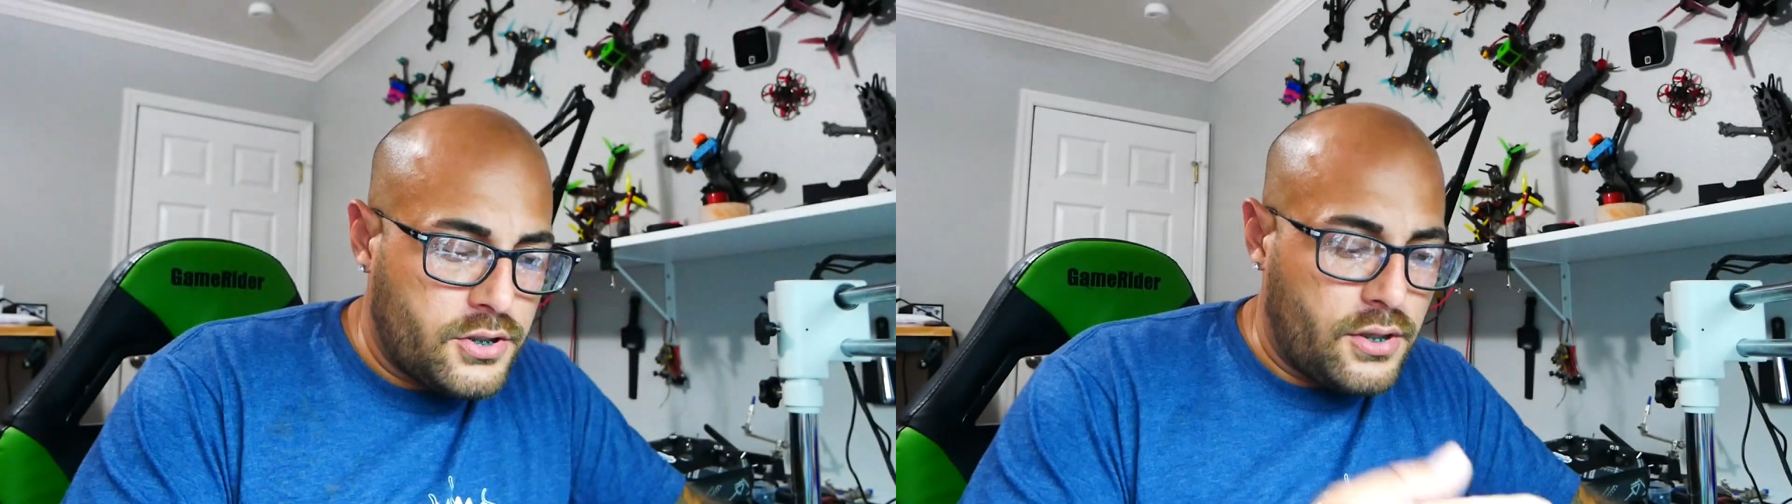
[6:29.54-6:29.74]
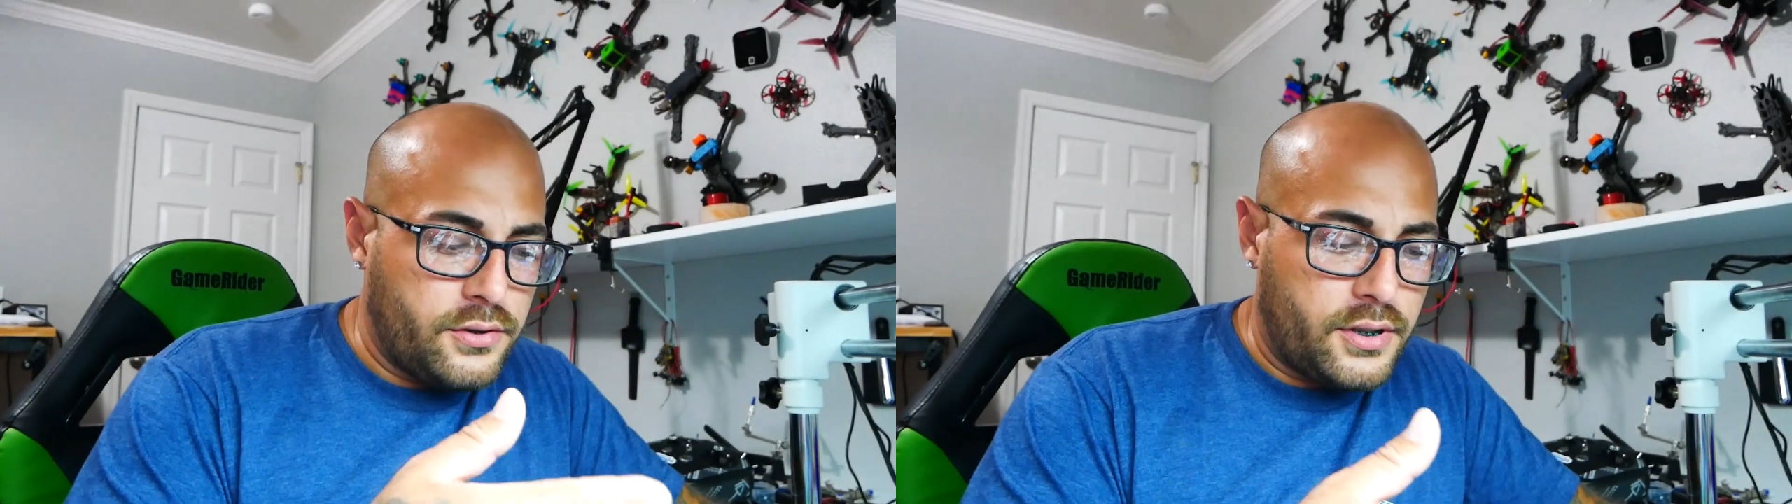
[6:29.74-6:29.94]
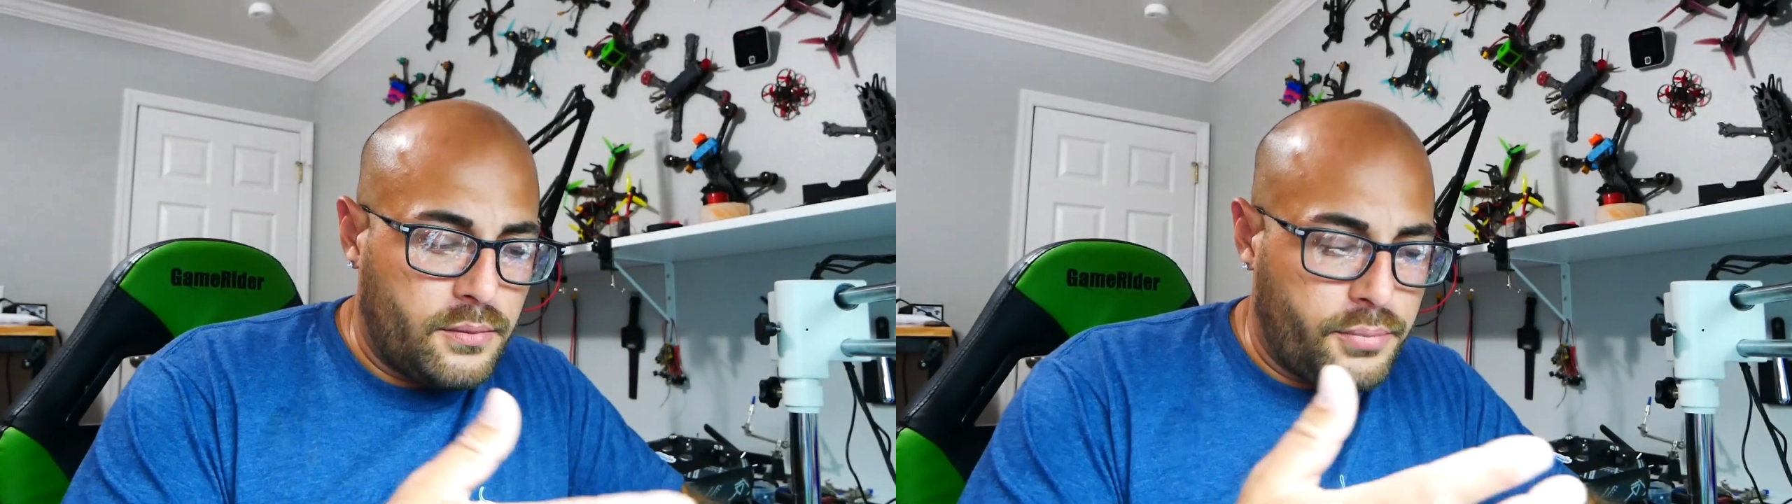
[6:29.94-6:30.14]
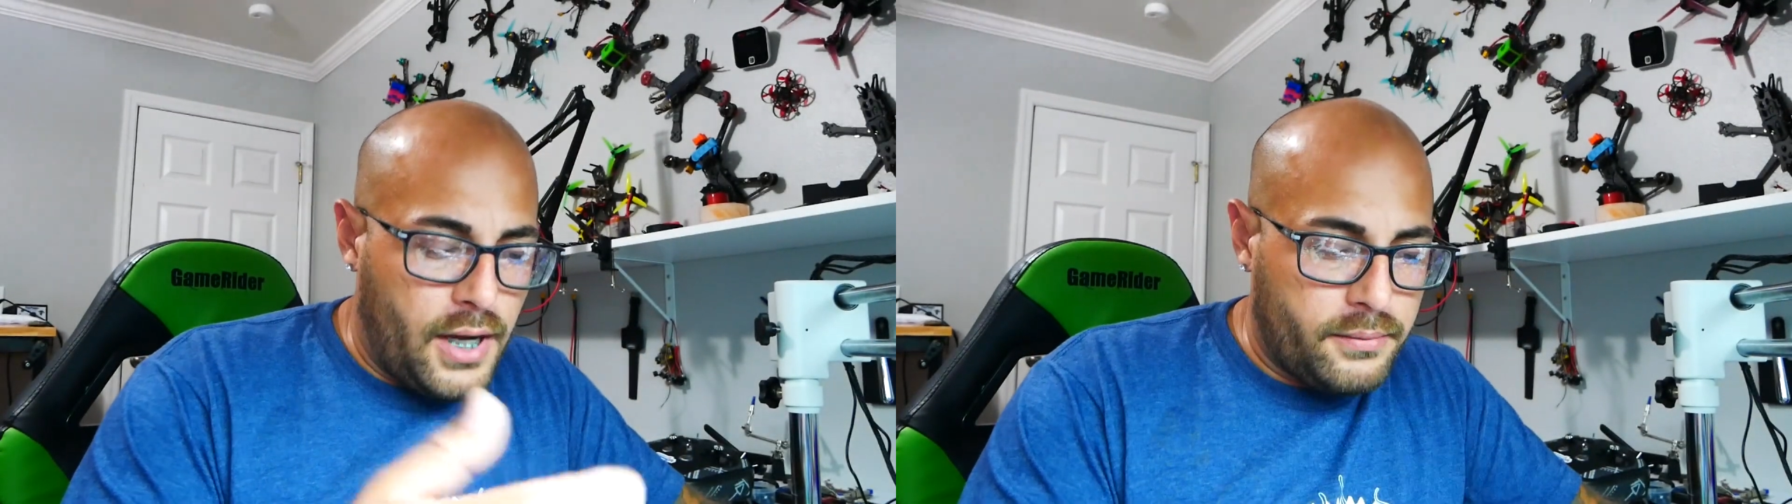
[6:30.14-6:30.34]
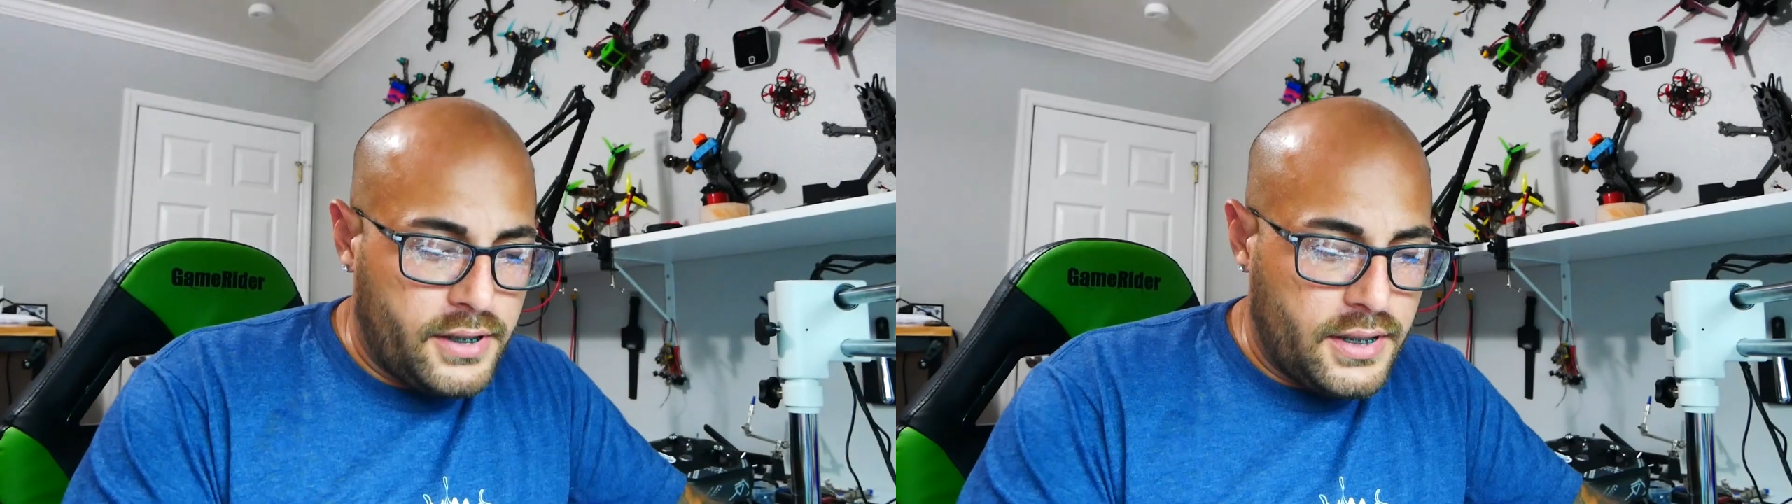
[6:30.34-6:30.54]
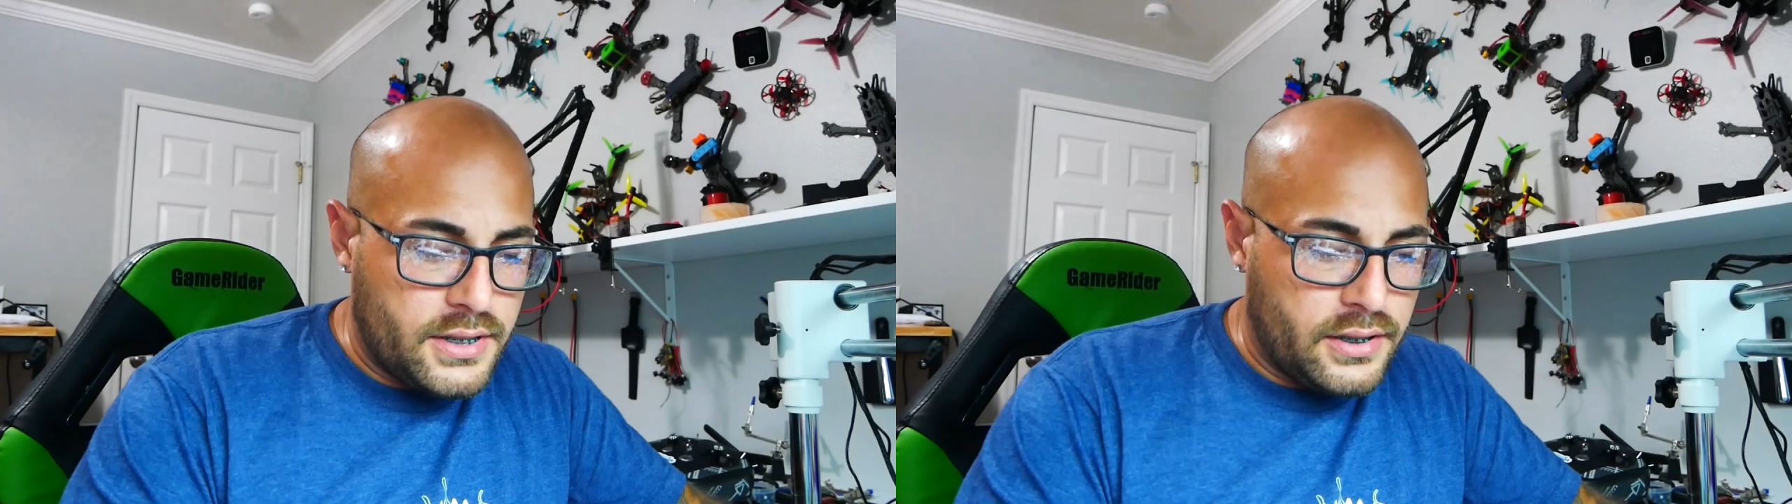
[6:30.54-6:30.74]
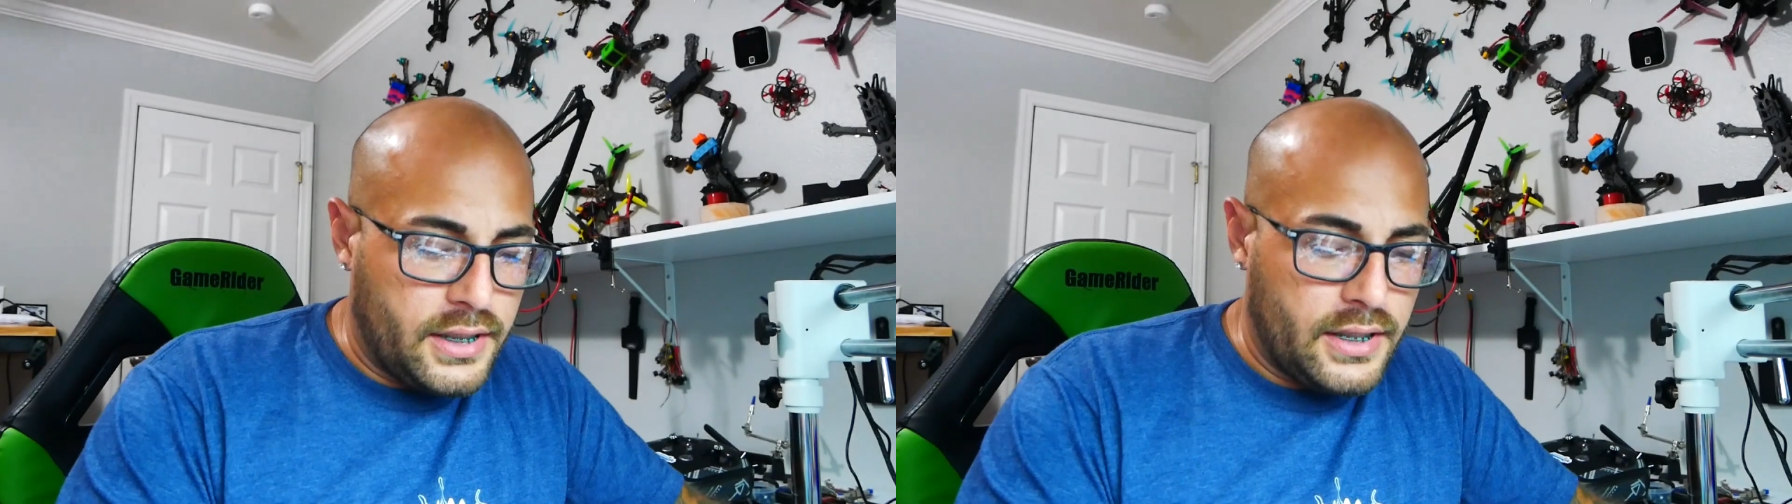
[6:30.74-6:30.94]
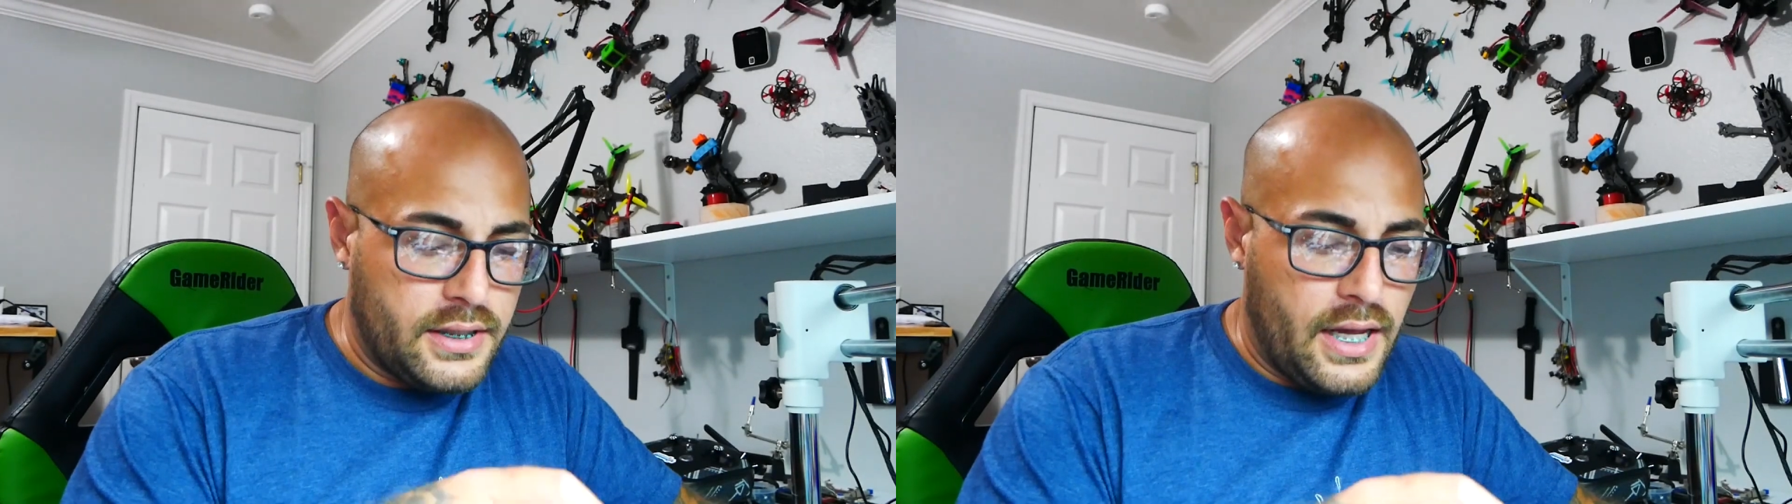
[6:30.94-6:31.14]
so you can probably easily
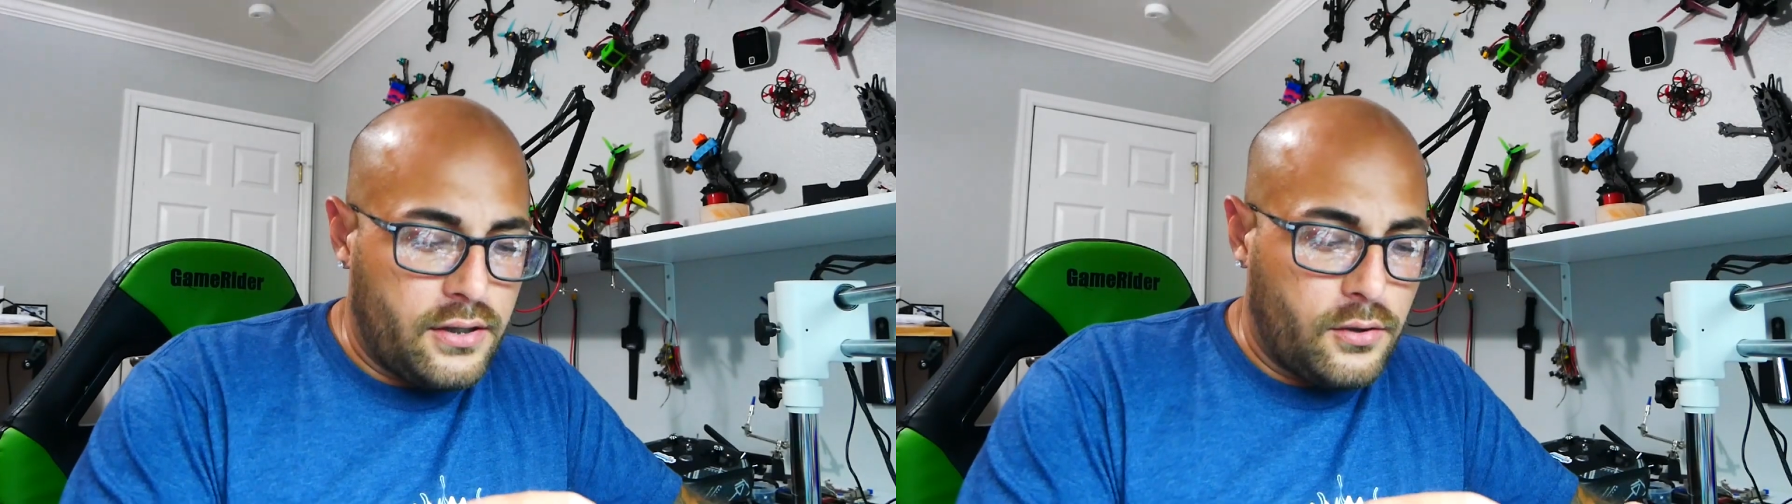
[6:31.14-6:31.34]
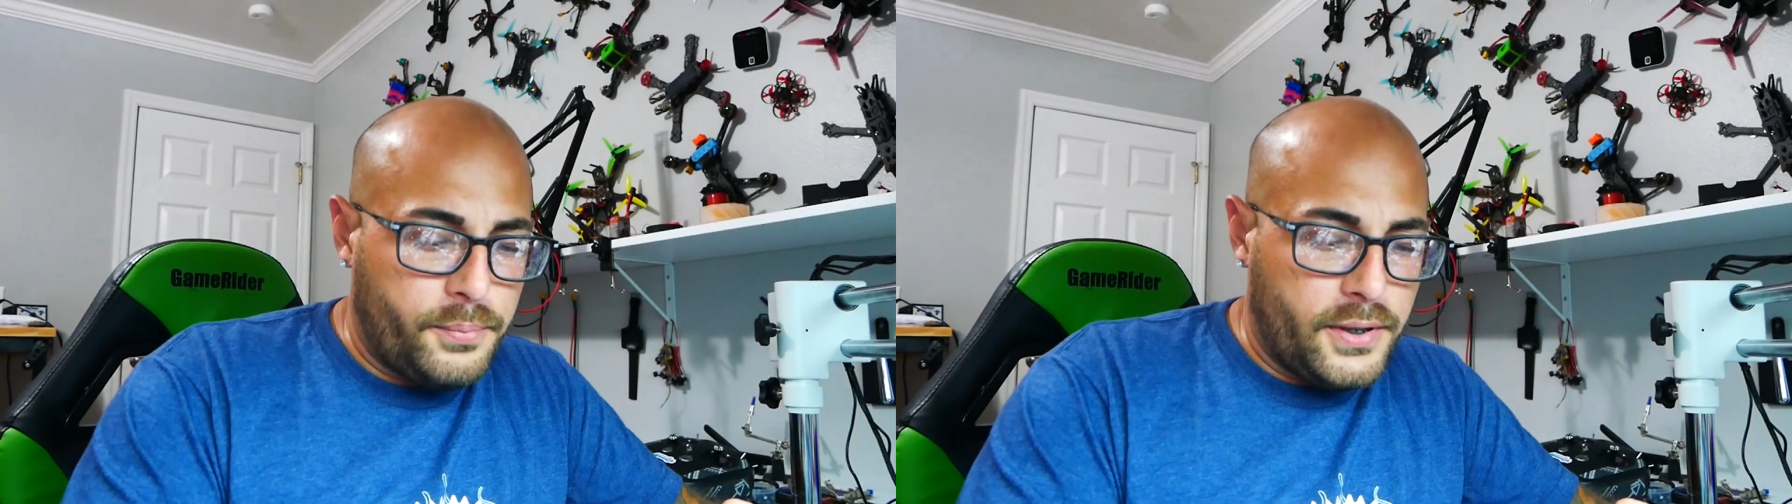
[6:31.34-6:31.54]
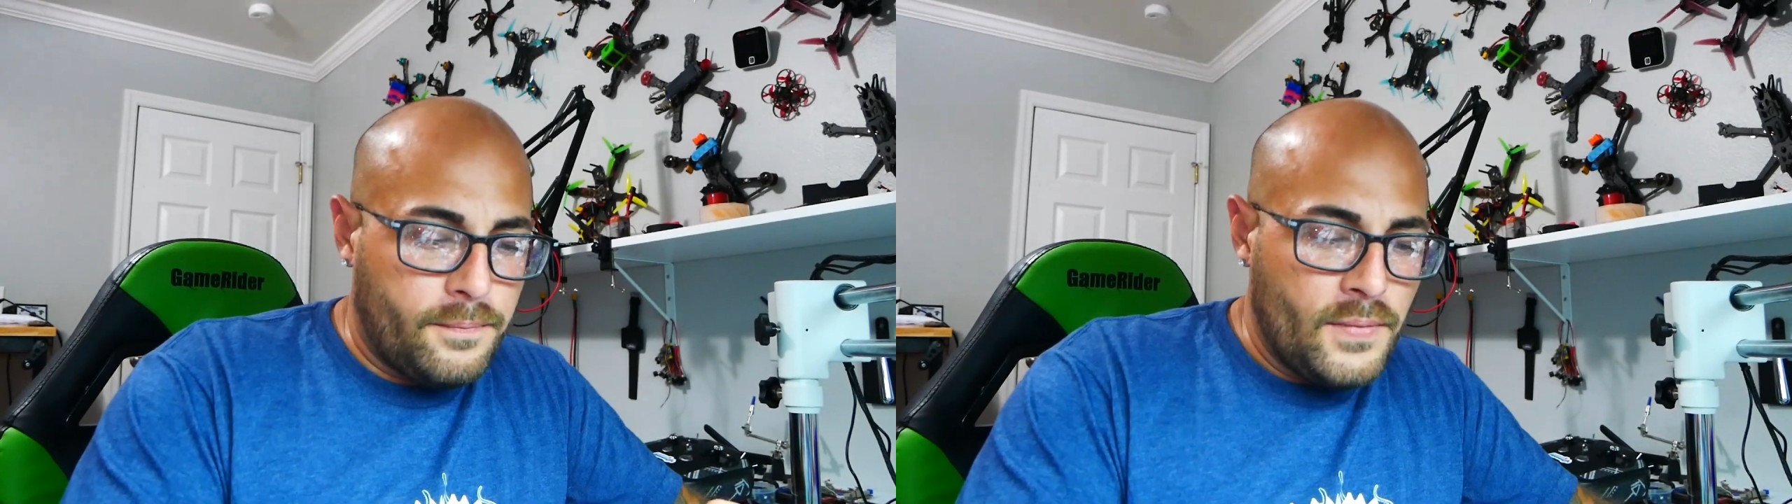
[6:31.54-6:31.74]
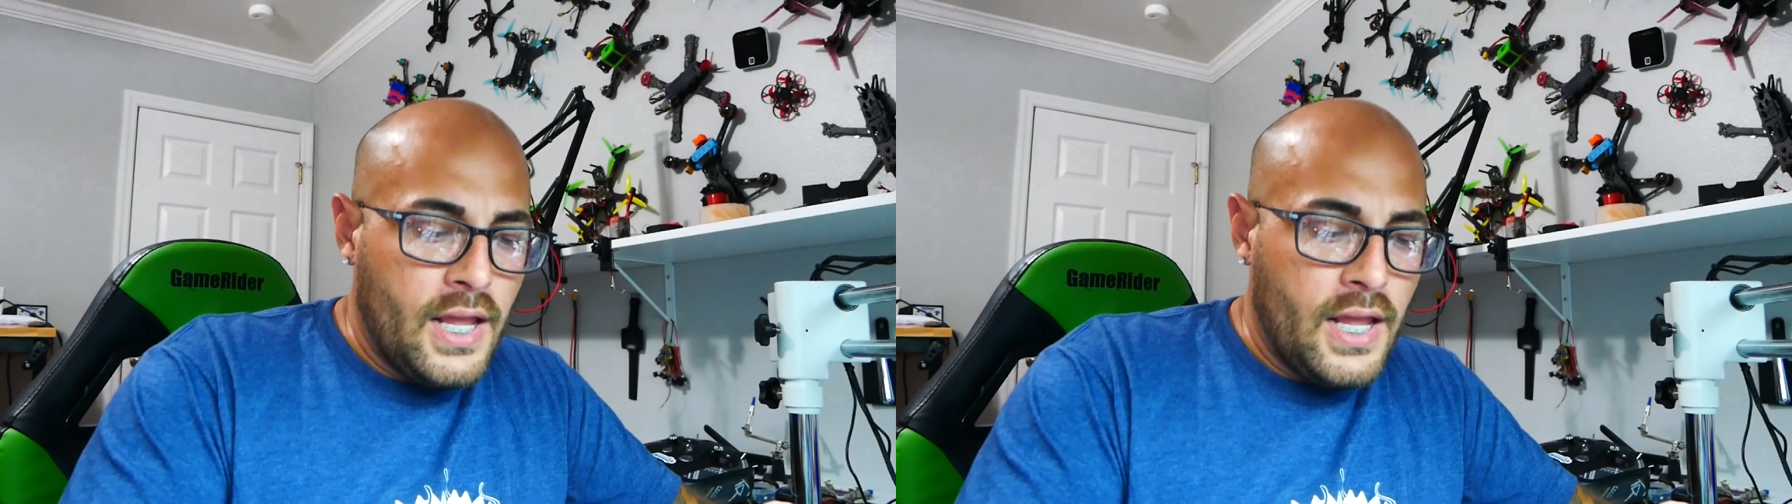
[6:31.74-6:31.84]
get that open.